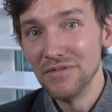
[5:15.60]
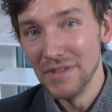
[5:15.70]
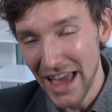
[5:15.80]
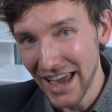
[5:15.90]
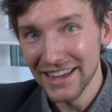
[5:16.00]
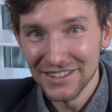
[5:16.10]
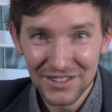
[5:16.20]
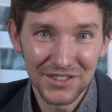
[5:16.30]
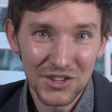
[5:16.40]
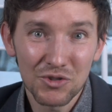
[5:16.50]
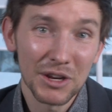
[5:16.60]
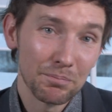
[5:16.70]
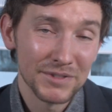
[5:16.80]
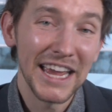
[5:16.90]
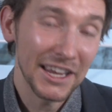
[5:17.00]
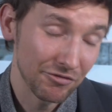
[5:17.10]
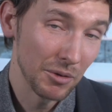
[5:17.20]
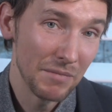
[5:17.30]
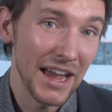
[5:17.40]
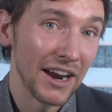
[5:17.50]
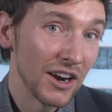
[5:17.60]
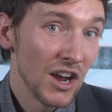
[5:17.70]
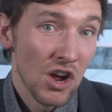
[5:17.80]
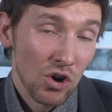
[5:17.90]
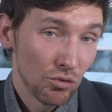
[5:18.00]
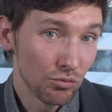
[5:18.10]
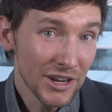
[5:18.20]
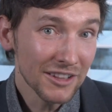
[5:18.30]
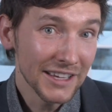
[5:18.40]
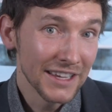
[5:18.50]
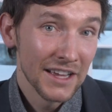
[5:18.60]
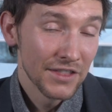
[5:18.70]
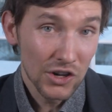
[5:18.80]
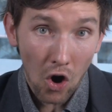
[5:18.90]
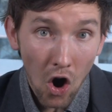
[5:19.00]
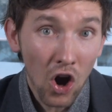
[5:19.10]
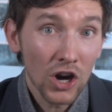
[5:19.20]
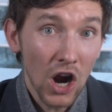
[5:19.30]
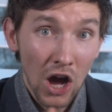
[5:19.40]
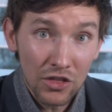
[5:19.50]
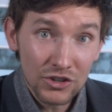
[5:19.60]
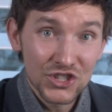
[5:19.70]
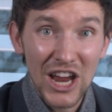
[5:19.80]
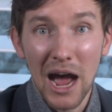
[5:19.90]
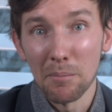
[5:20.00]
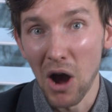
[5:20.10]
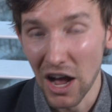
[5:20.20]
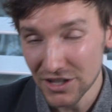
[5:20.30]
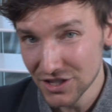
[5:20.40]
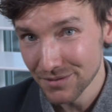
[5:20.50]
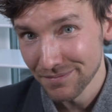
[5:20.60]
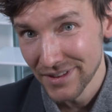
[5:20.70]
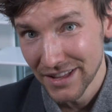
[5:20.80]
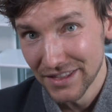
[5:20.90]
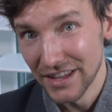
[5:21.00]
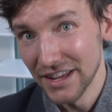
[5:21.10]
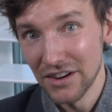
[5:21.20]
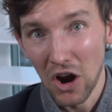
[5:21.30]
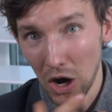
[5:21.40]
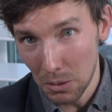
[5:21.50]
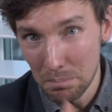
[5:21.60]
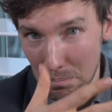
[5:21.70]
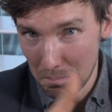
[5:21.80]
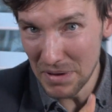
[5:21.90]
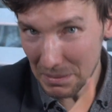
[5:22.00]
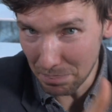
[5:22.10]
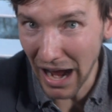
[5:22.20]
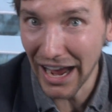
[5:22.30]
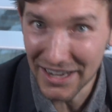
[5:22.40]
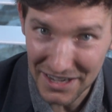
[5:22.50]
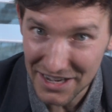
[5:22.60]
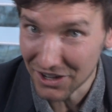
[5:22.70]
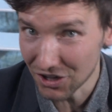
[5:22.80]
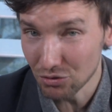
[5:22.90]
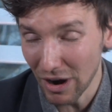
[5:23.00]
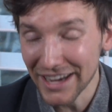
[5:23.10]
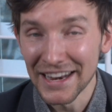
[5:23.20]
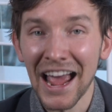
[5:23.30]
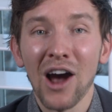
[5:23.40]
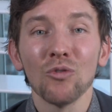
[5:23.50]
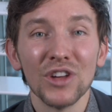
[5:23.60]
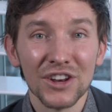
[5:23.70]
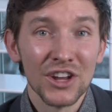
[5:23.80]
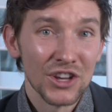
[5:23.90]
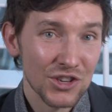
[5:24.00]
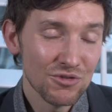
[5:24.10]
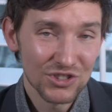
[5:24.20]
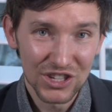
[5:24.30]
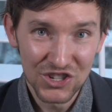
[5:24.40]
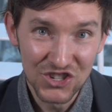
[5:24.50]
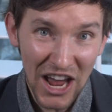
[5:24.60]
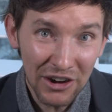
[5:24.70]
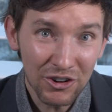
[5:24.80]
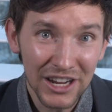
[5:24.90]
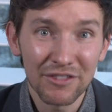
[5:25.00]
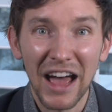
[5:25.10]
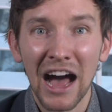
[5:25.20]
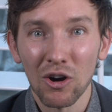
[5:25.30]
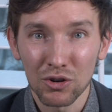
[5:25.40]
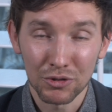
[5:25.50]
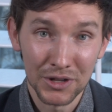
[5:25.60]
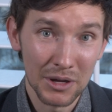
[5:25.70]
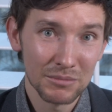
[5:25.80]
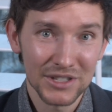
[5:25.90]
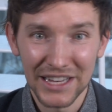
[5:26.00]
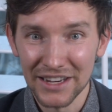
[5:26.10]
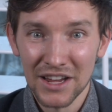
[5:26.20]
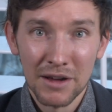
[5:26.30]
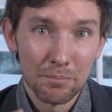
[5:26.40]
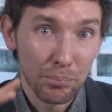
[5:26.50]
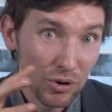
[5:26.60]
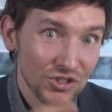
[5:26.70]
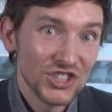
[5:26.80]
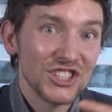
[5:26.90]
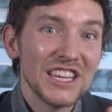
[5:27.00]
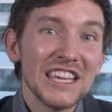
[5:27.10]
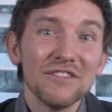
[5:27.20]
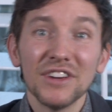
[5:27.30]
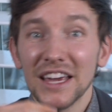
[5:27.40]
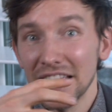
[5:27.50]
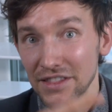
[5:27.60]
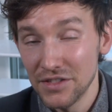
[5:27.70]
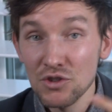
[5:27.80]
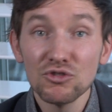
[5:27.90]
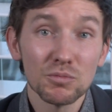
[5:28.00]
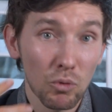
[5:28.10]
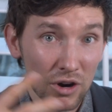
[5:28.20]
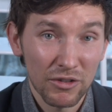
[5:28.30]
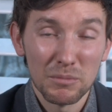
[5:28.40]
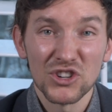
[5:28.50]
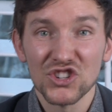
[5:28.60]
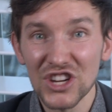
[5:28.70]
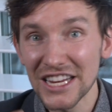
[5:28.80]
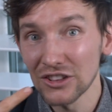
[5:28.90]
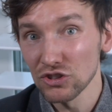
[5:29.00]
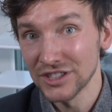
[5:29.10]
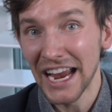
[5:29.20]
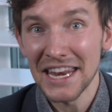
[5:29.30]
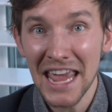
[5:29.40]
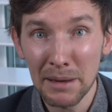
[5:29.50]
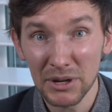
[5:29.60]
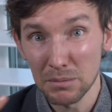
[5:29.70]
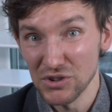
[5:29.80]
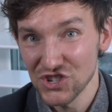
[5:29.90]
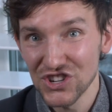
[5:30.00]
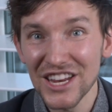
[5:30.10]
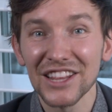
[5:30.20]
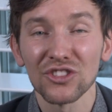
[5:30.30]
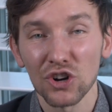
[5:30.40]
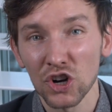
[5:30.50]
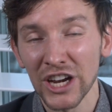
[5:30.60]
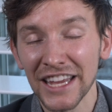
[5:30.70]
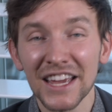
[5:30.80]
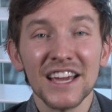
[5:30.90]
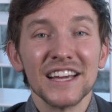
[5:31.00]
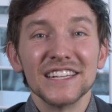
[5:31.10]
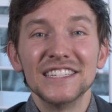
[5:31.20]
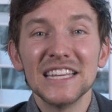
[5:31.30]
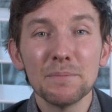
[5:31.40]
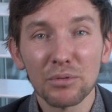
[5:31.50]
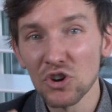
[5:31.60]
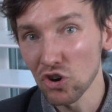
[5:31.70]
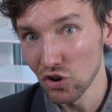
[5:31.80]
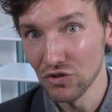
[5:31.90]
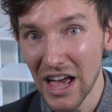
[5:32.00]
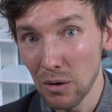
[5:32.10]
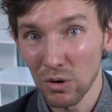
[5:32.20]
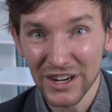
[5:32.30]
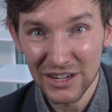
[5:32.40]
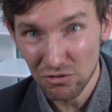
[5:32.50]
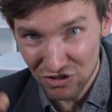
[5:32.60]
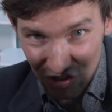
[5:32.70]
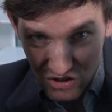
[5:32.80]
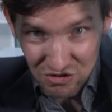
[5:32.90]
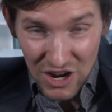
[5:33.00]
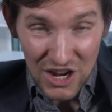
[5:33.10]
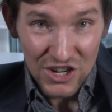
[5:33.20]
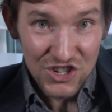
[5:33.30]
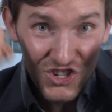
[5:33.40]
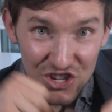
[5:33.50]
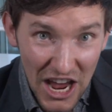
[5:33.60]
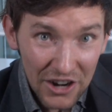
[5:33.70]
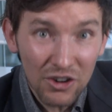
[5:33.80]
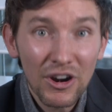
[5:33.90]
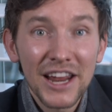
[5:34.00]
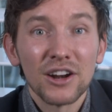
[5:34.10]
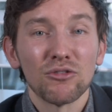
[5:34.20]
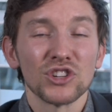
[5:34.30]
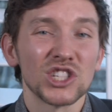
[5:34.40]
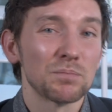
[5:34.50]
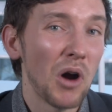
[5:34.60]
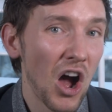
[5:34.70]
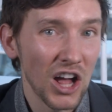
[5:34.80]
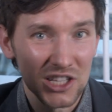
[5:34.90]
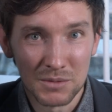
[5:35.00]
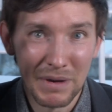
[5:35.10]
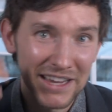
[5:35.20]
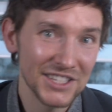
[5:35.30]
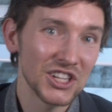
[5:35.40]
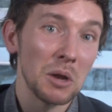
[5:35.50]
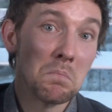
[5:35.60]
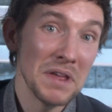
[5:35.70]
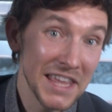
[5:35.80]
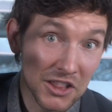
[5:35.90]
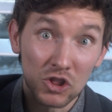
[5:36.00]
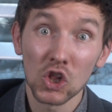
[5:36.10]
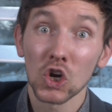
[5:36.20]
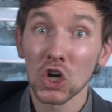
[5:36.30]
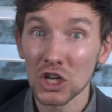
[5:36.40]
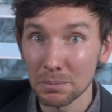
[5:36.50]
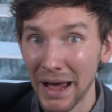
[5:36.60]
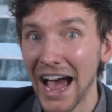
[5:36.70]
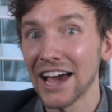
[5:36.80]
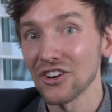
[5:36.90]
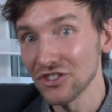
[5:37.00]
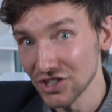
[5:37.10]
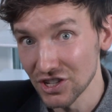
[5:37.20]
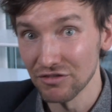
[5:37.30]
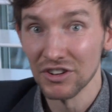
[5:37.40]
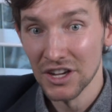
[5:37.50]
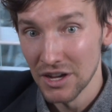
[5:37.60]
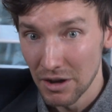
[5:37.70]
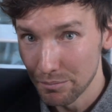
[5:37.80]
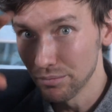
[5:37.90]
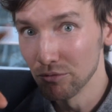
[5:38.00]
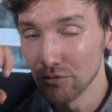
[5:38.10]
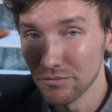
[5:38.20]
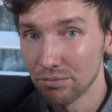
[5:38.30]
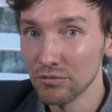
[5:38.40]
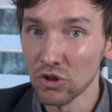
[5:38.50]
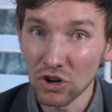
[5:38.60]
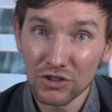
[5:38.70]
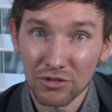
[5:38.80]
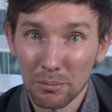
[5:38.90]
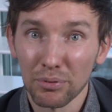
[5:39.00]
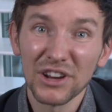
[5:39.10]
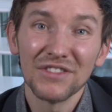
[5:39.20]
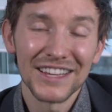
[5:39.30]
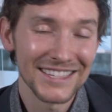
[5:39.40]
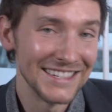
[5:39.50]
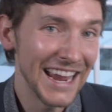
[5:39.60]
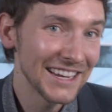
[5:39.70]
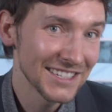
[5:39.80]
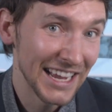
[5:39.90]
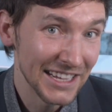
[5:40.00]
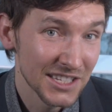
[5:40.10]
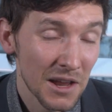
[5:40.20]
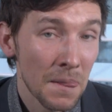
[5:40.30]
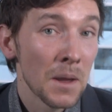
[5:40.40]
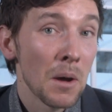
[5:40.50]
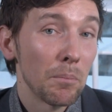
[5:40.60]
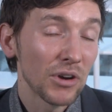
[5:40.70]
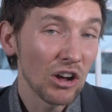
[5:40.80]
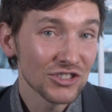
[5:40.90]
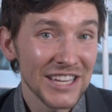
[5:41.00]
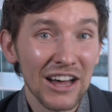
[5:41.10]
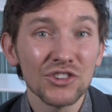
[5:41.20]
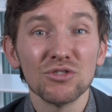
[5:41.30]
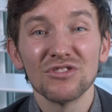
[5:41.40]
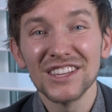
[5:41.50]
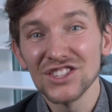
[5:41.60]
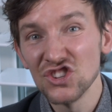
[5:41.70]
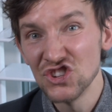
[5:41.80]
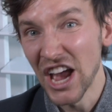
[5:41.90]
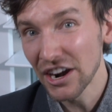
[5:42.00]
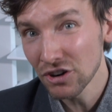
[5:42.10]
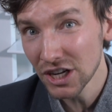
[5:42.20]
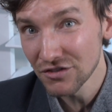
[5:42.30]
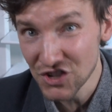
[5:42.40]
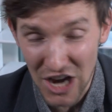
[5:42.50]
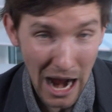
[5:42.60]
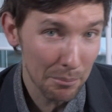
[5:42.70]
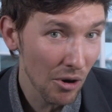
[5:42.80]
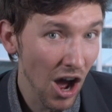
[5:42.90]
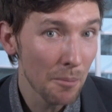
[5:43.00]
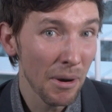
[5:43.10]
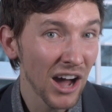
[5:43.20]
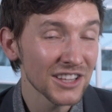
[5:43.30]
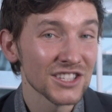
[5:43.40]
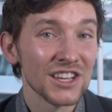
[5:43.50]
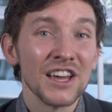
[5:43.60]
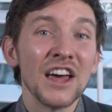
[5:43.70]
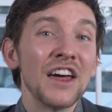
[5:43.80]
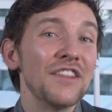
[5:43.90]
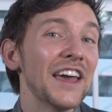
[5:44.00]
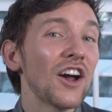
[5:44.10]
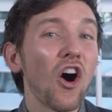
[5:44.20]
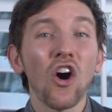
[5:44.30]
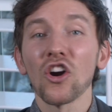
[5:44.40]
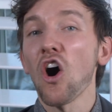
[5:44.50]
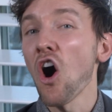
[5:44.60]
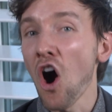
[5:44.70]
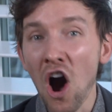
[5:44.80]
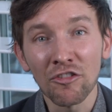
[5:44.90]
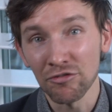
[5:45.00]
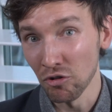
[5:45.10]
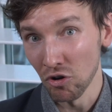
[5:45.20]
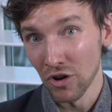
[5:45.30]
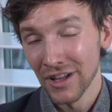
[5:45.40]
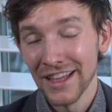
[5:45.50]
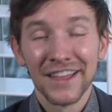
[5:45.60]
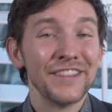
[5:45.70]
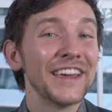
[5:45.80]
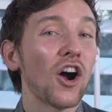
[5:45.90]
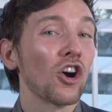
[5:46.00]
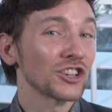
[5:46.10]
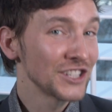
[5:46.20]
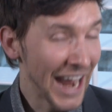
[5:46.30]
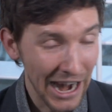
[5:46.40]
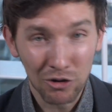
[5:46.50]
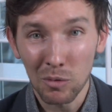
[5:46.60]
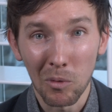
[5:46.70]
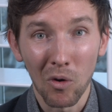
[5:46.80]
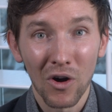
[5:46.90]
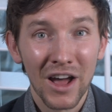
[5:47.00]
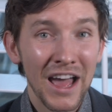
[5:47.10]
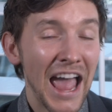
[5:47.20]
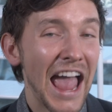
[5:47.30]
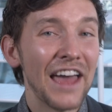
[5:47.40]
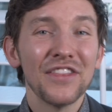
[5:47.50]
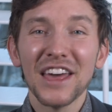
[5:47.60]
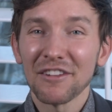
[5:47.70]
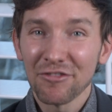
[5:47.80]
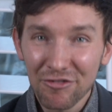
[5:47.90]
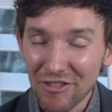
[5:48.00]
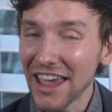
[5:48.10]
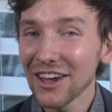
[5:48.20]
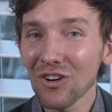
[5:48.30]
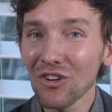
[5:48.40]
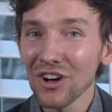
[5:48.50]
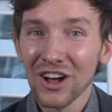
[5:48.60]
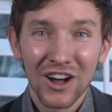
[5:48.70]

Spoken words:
and you can take it from there. Really, there are other chatbots that are being pioneered right now that use generative algorithms that perceive it, use more of a dynamic machine learning, deep neural network in order to generate a response based on many learned patterns of learned from previous data sets. But I'll tell you, these generative chatbots, they are awful. They are terrible. And they fail